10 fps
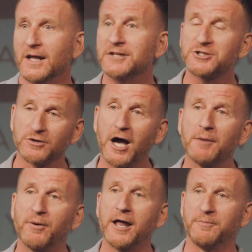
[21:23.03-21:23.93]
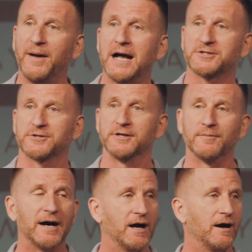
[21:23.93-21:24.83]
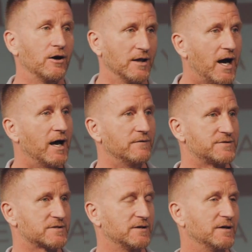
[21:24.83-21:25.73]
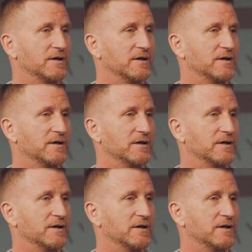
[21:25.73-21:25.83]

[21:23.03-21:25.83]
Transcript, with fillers: And so God brought a pastor into my, our lives